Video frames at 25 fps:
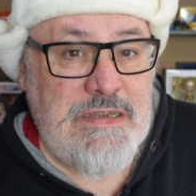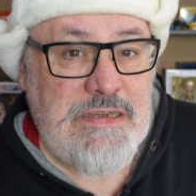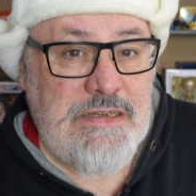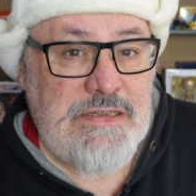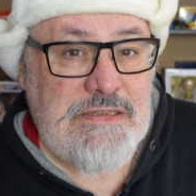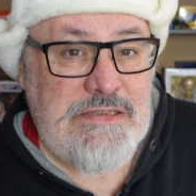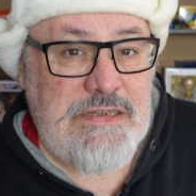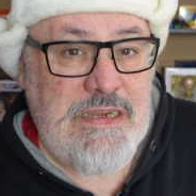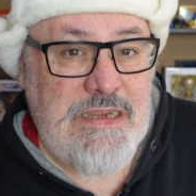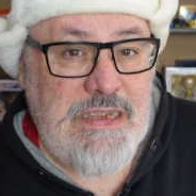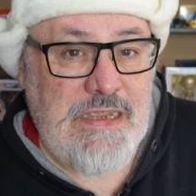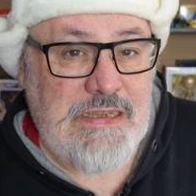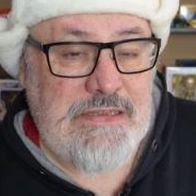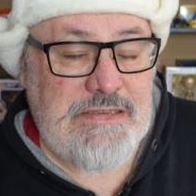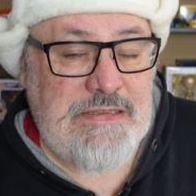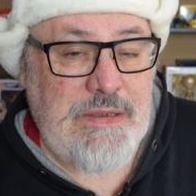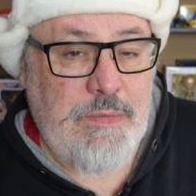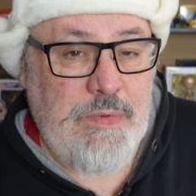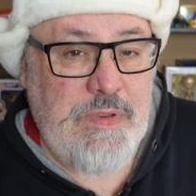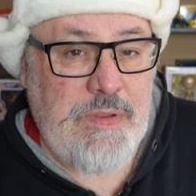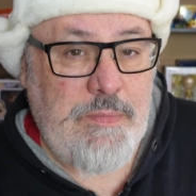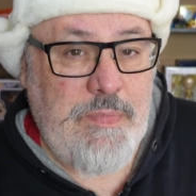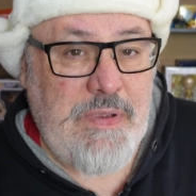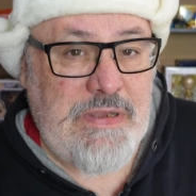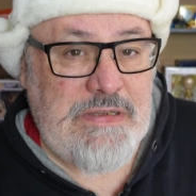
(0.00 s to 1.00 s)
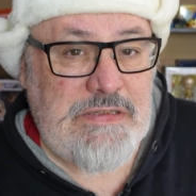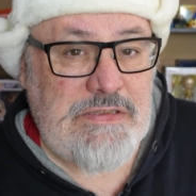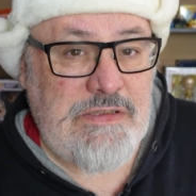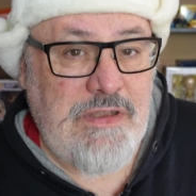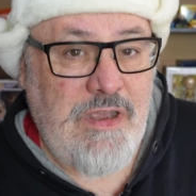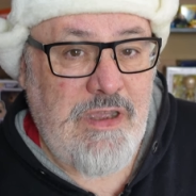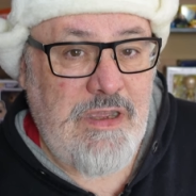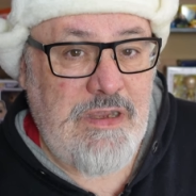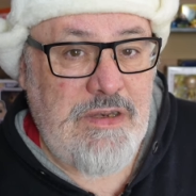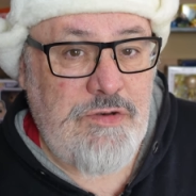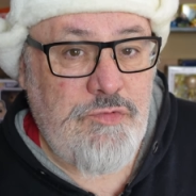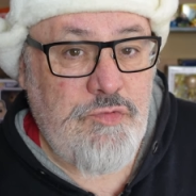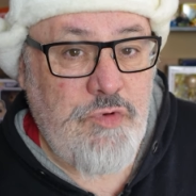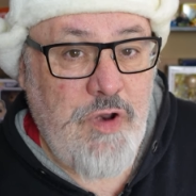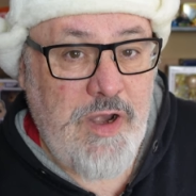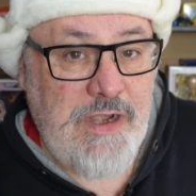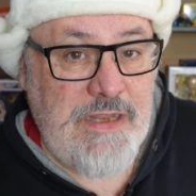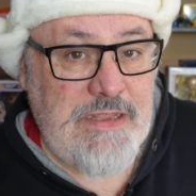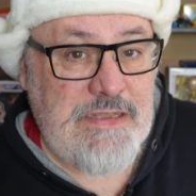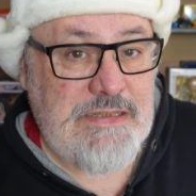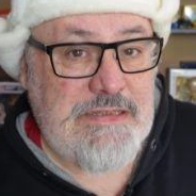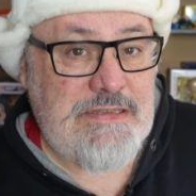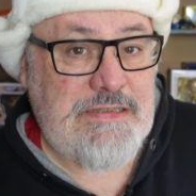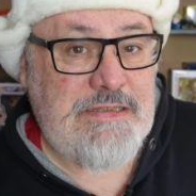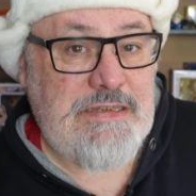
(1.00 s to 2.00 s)
She gets some of the best line right
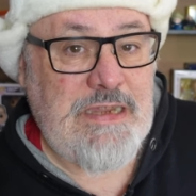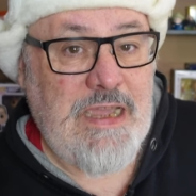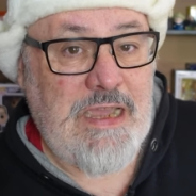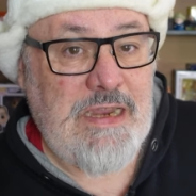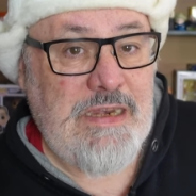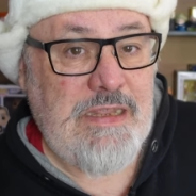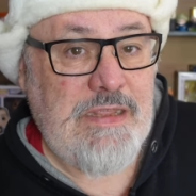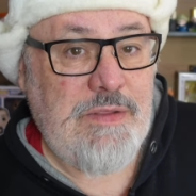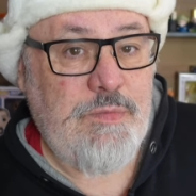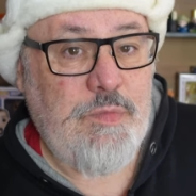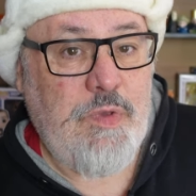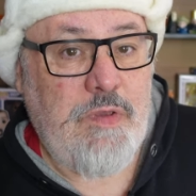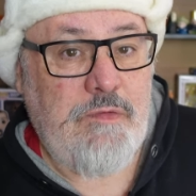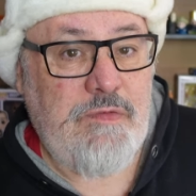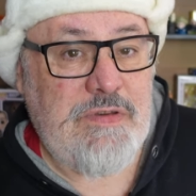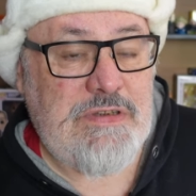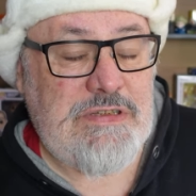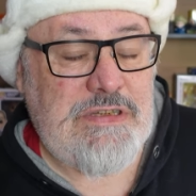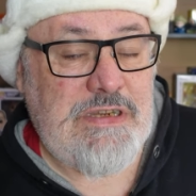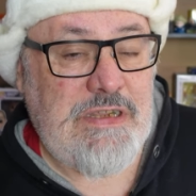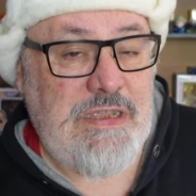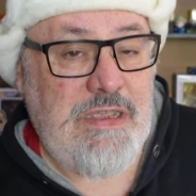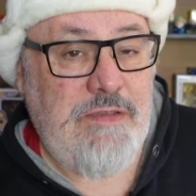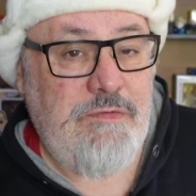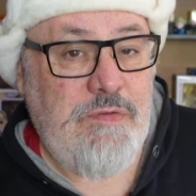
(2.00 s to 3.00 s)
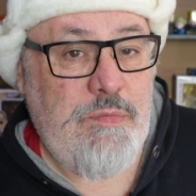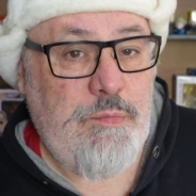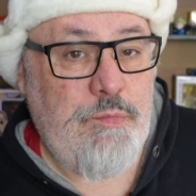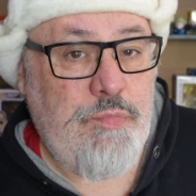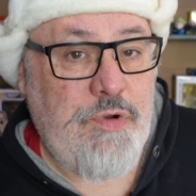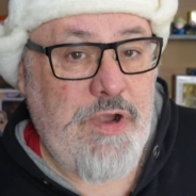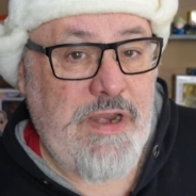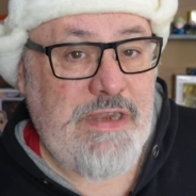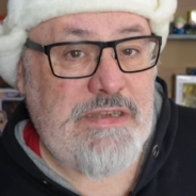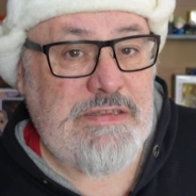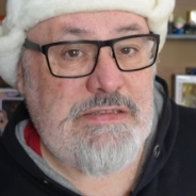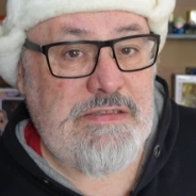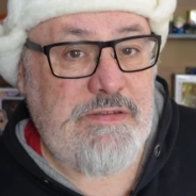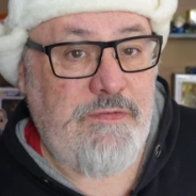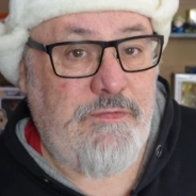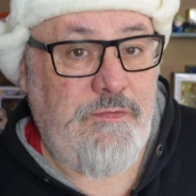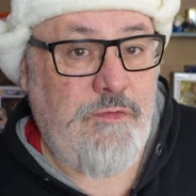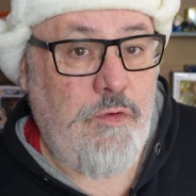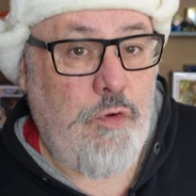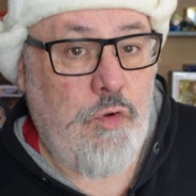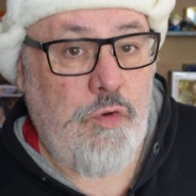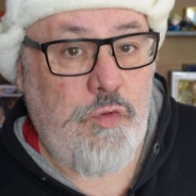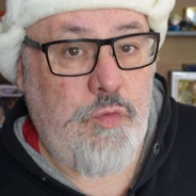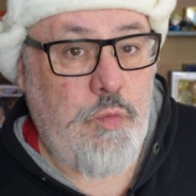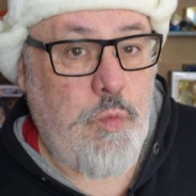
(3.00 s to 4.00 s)
at the start of the movie. She even breaks the
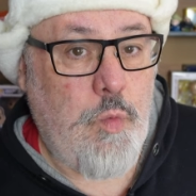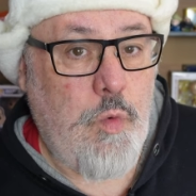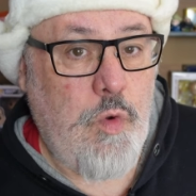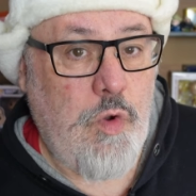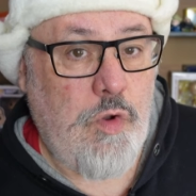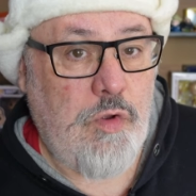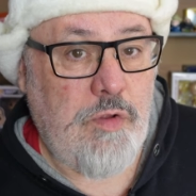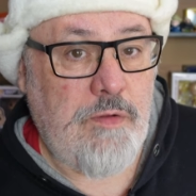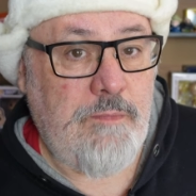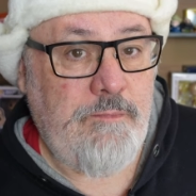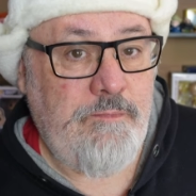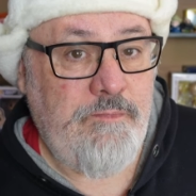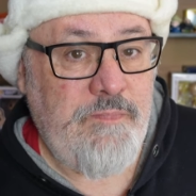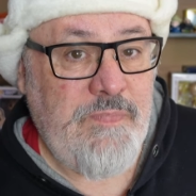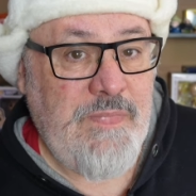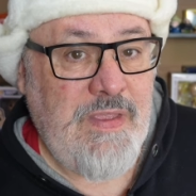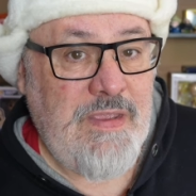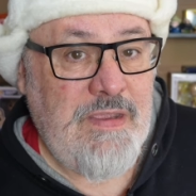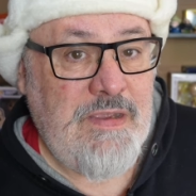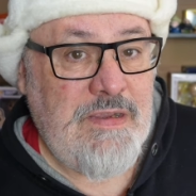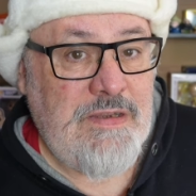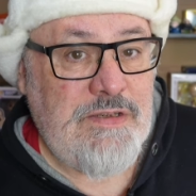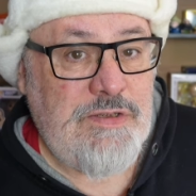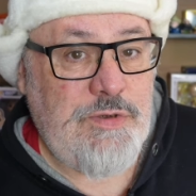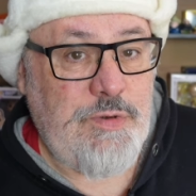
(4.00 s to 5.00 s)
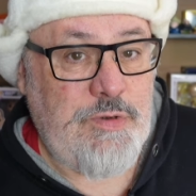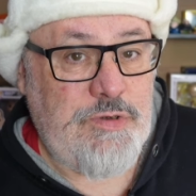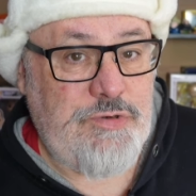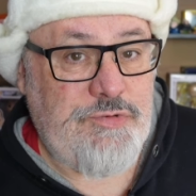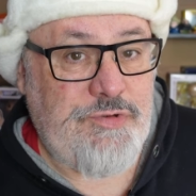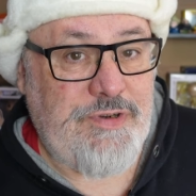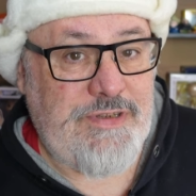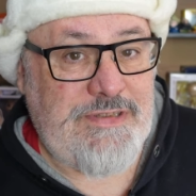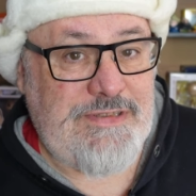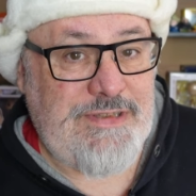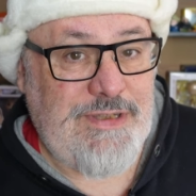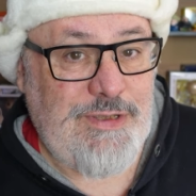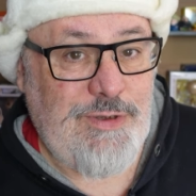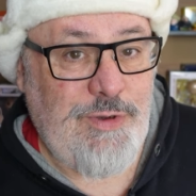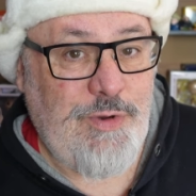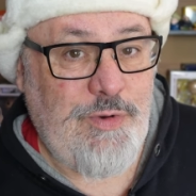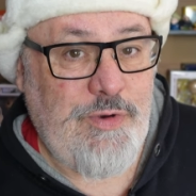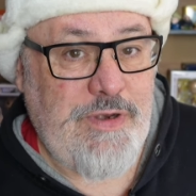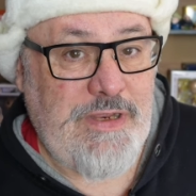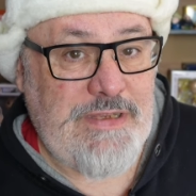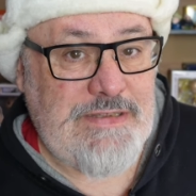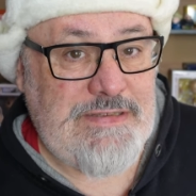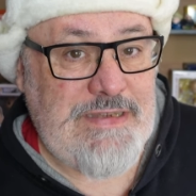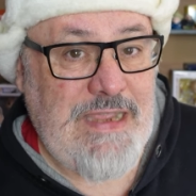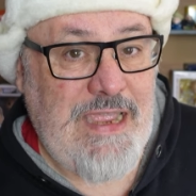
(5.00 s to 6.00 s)
fourth wall to address the
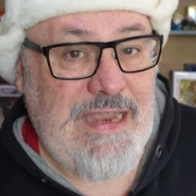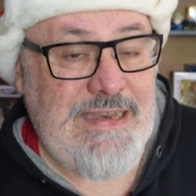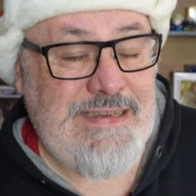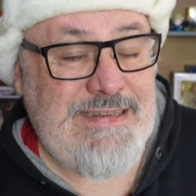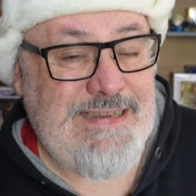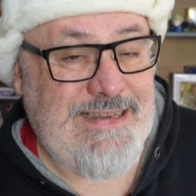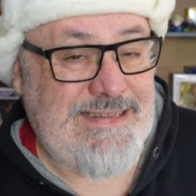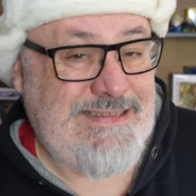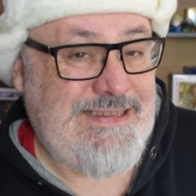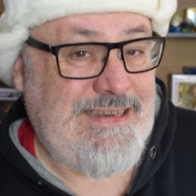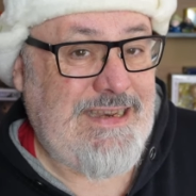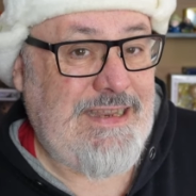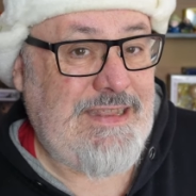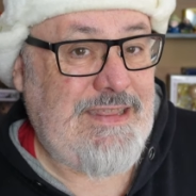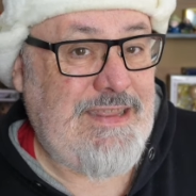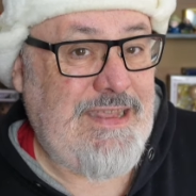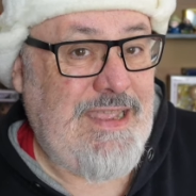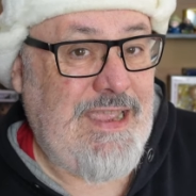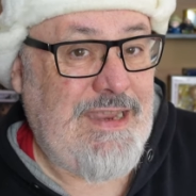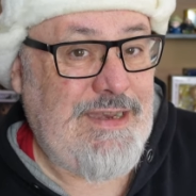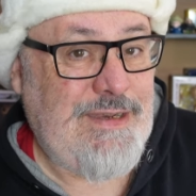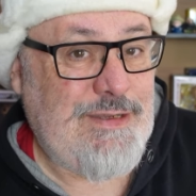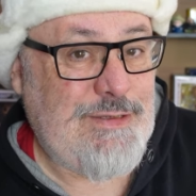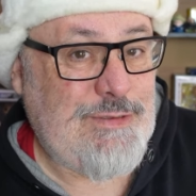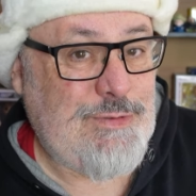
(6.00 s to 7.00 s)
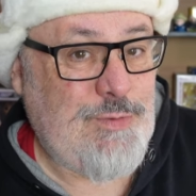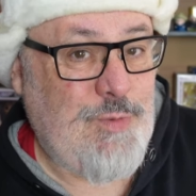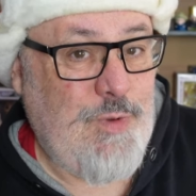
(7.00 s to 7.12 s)
audience and does it at the end as